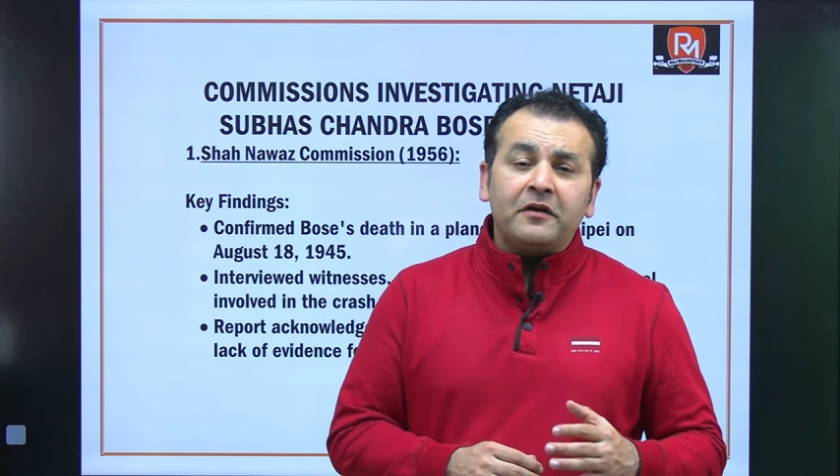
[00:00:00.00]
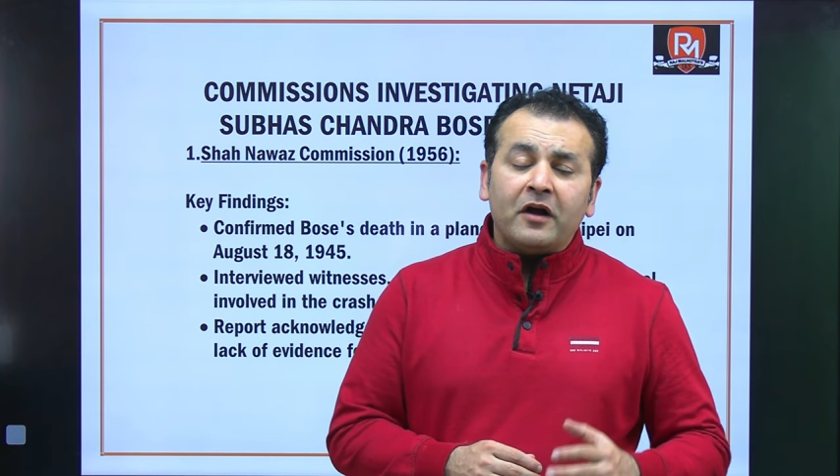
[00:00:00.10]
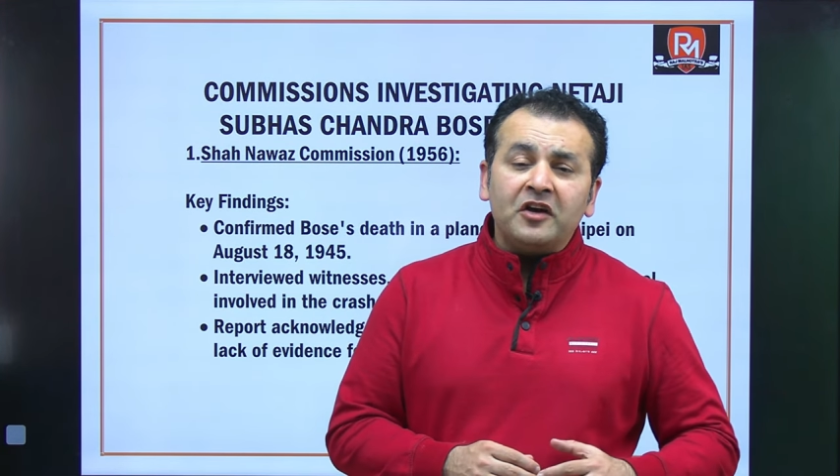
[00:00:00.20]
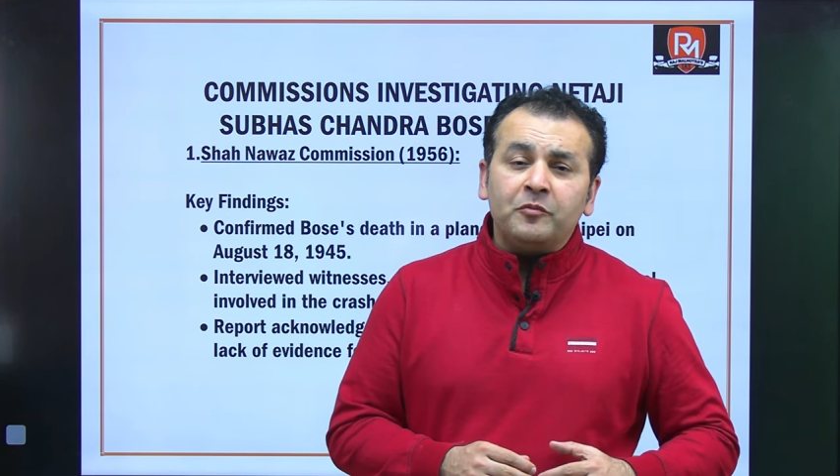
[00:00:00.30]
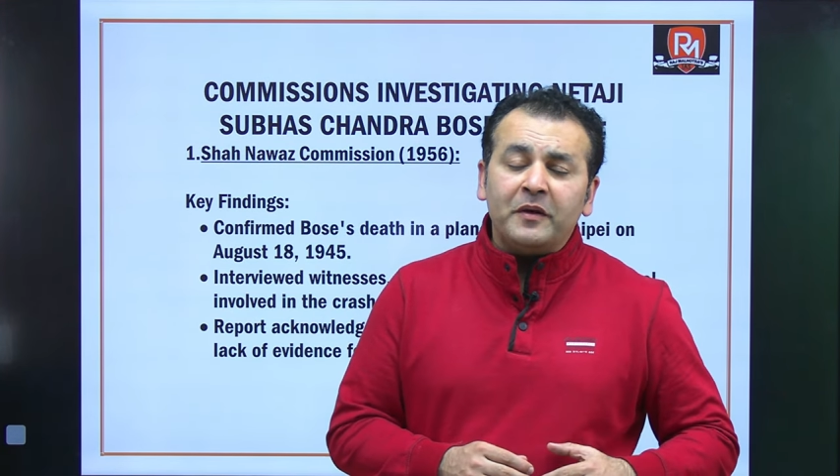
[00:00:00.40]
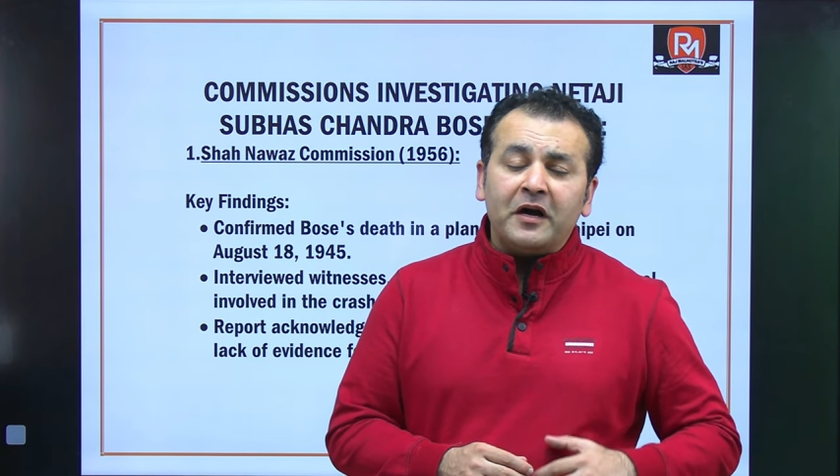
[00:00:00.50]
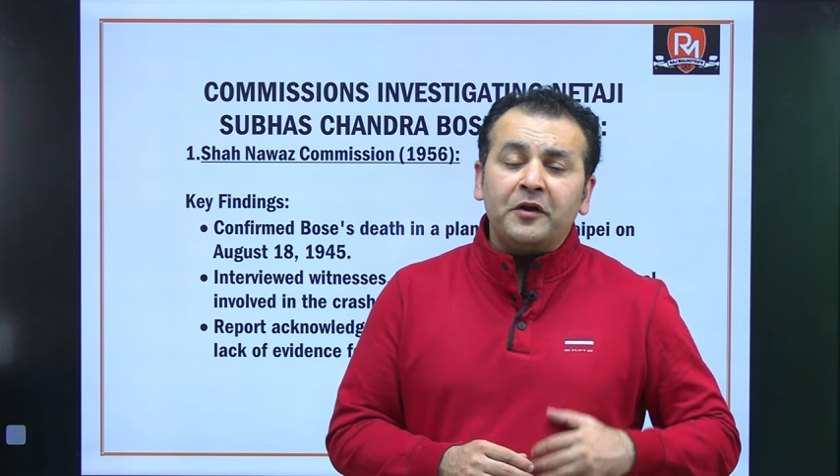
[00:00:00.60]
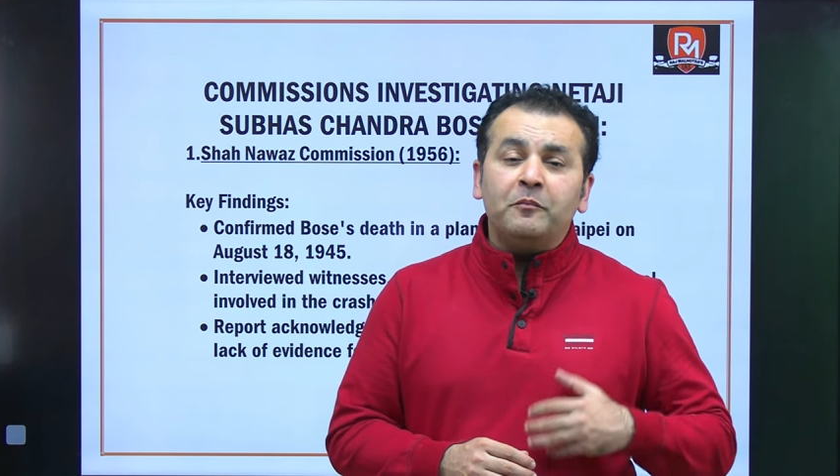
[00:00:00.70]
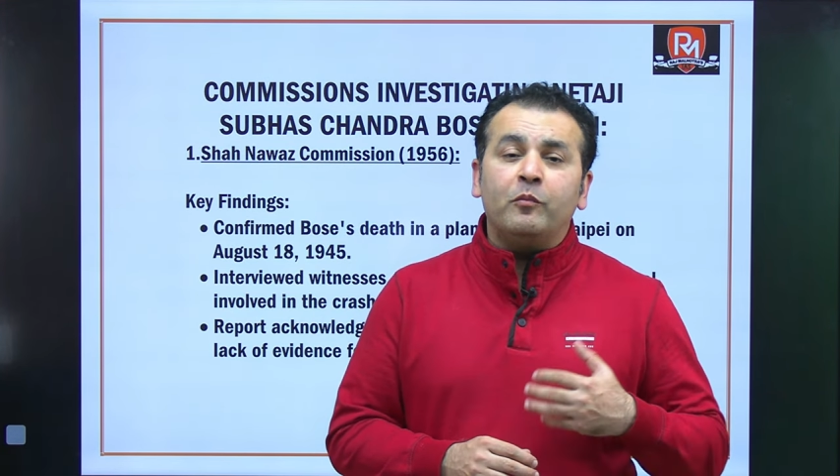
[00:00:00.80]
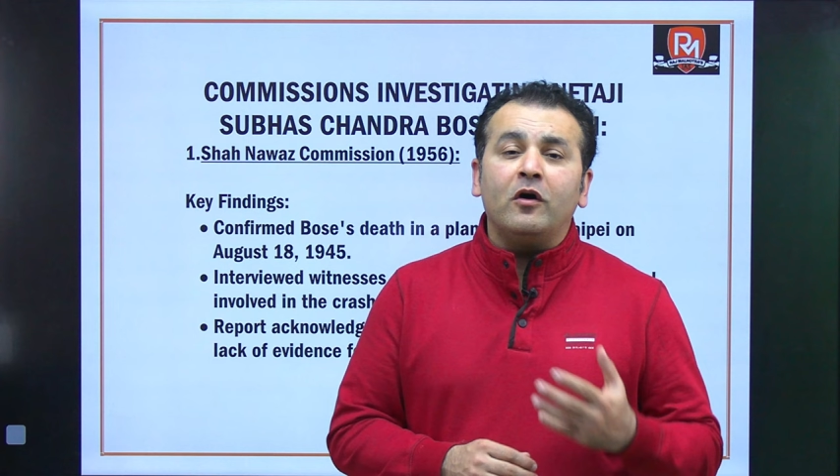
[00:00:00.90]
Rash
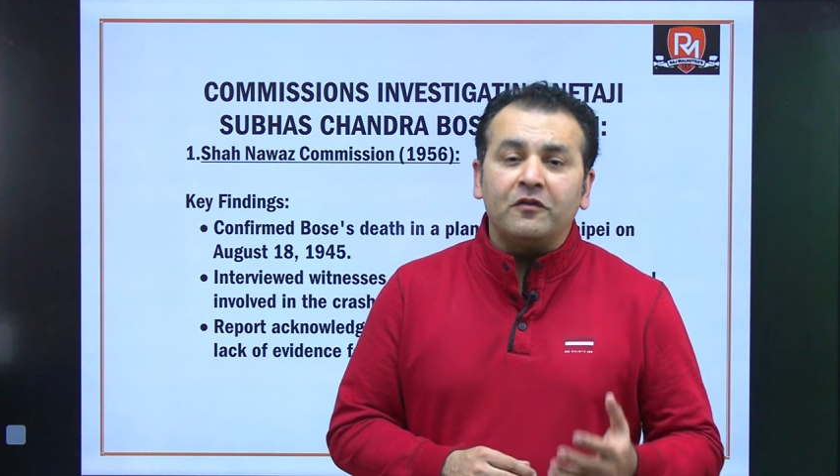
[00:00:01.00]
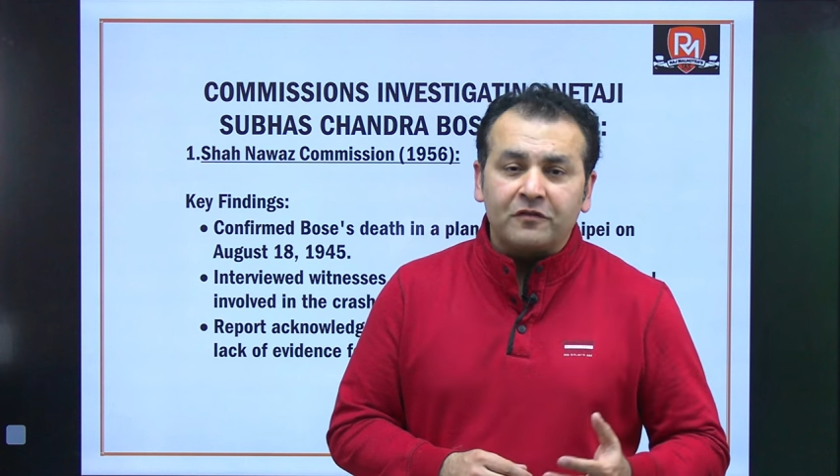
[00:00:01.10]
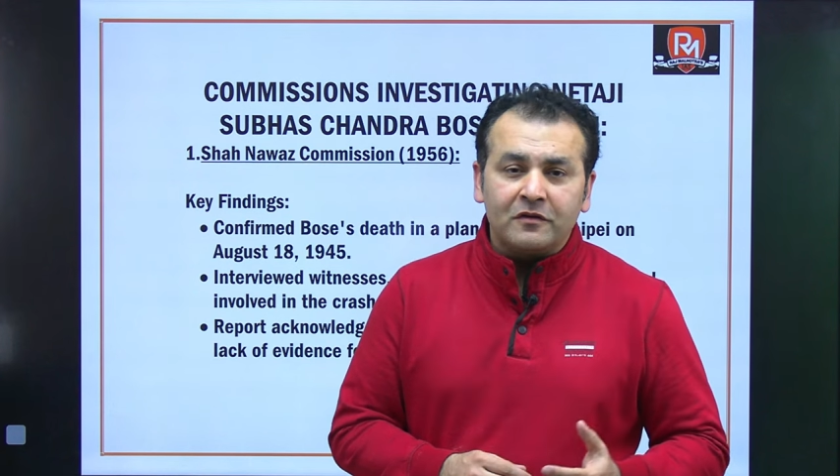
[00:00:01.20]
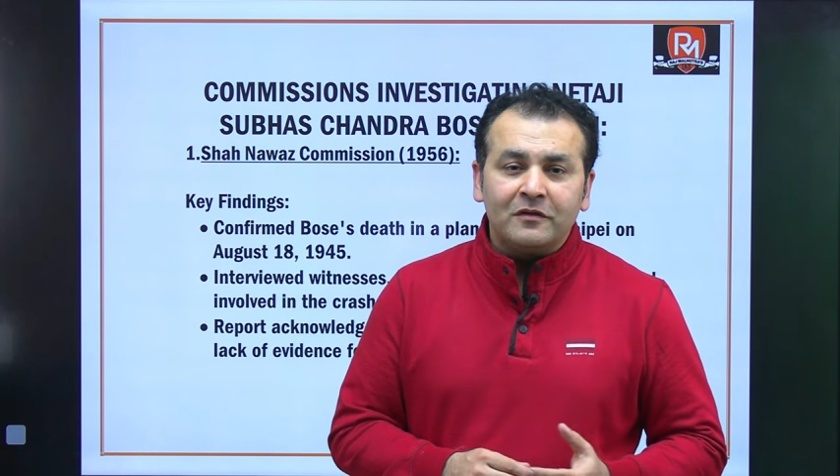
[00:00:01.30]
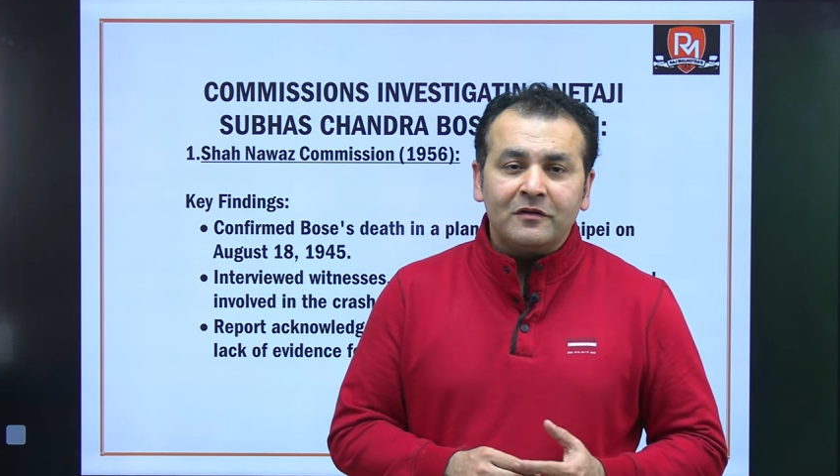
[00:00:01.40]
Behari Bose